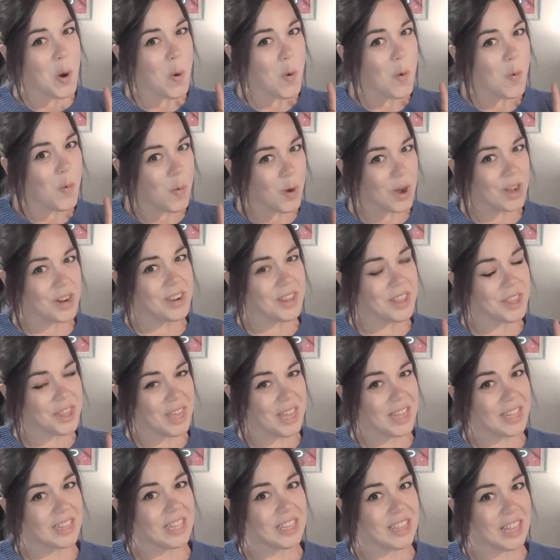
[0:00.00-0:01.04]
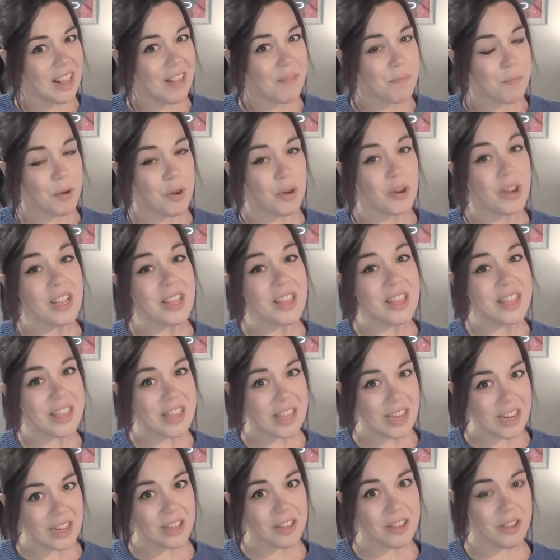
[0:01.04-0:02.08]
one thing that this book
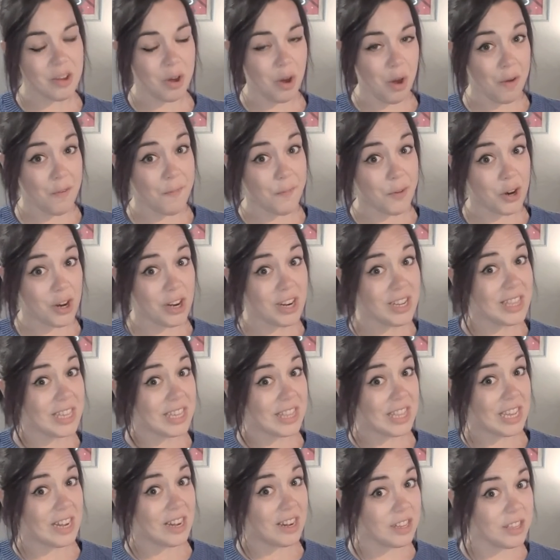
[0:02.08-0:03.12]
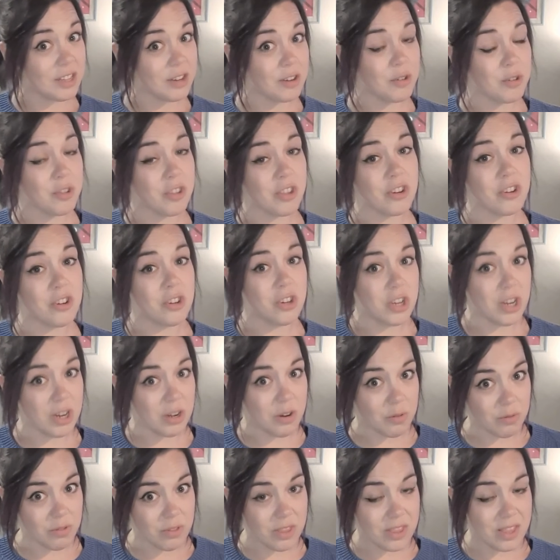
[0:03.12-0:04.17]
does offer that the others
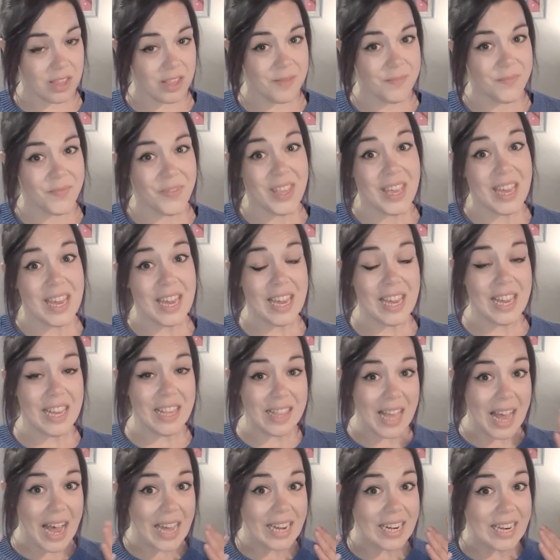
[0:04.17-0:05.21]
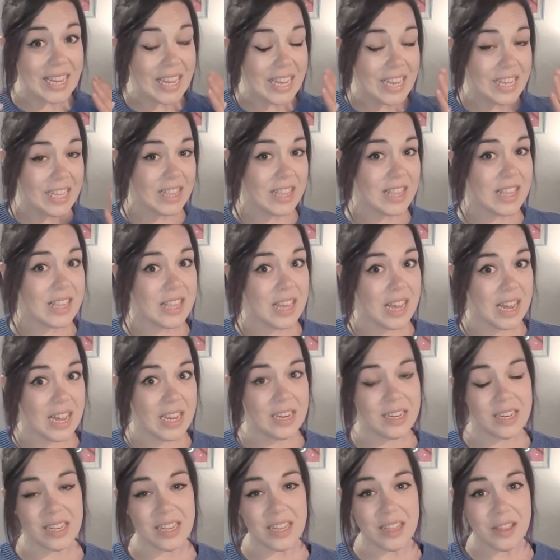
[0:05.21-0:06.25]
don't is an
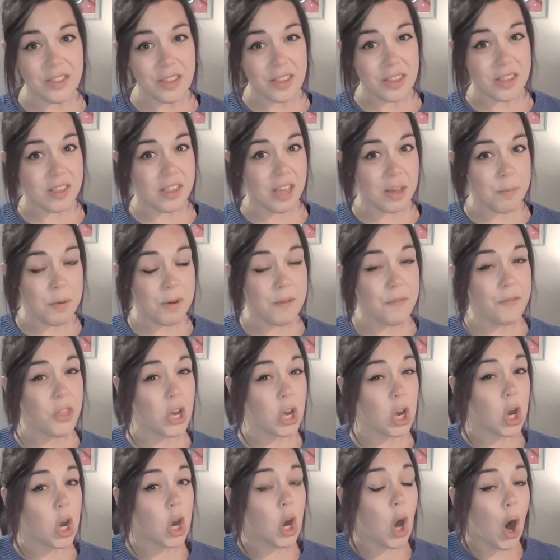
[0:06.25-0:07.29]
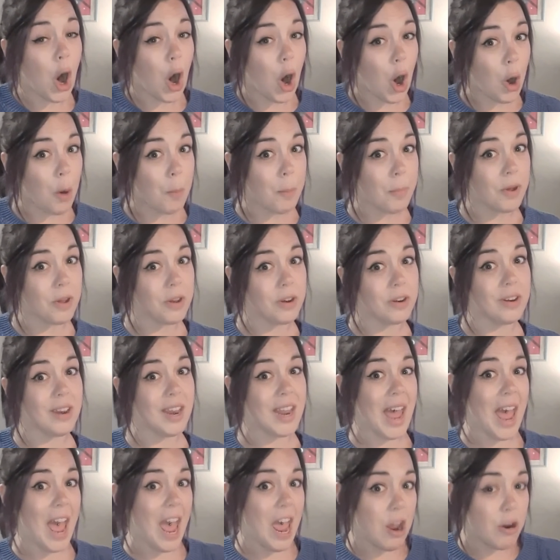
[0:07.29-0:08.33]
insight into some of the common
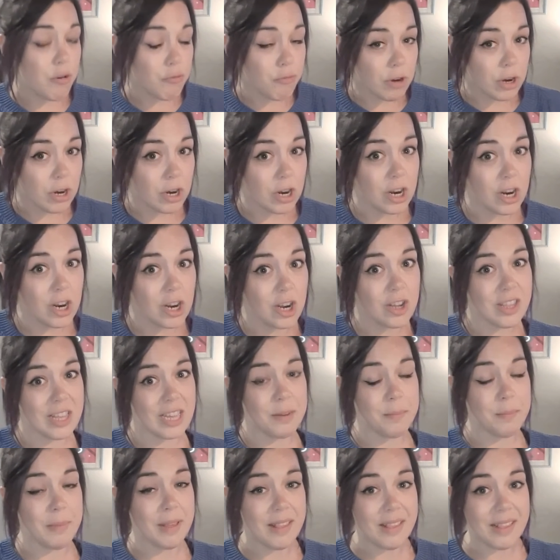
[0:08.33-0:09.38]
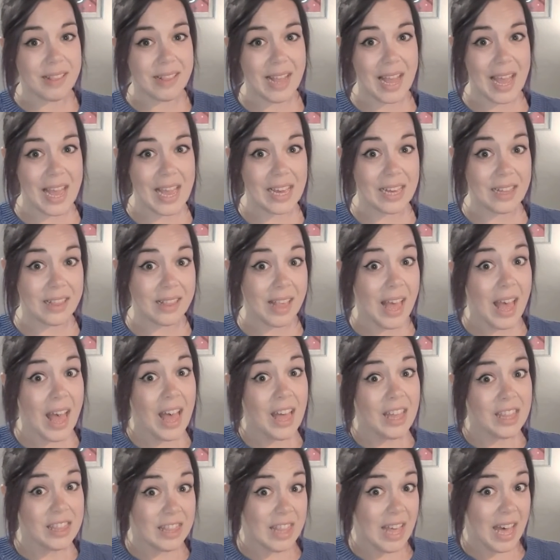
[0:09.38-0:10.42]
errors and mistakes
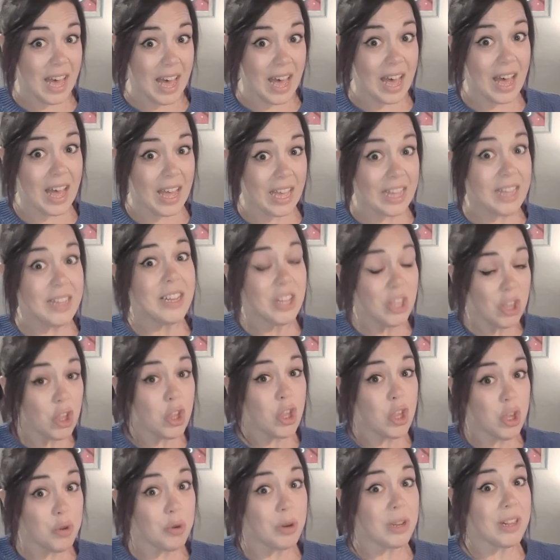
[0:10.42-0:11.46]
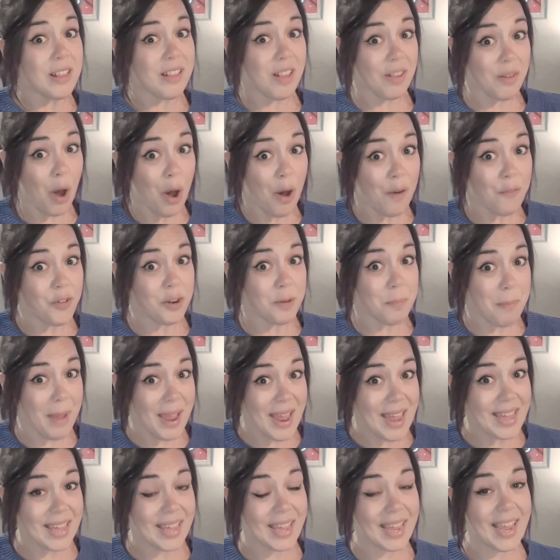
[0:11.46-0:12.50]
that students often
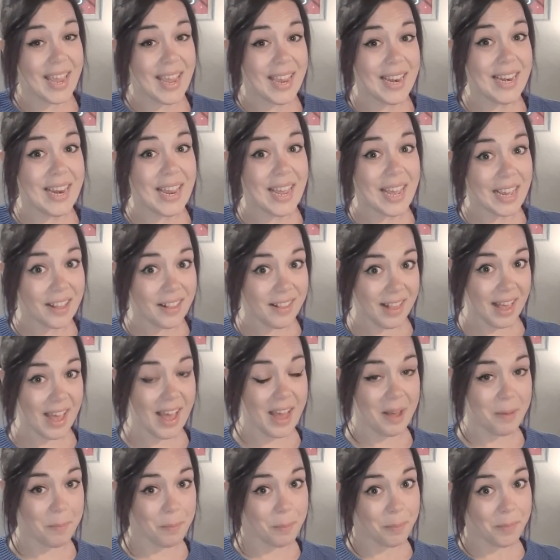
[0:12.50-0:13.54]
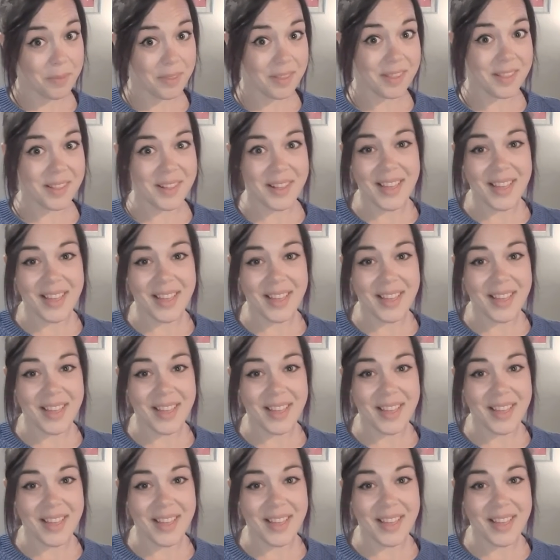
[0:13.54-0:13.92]
make in exams.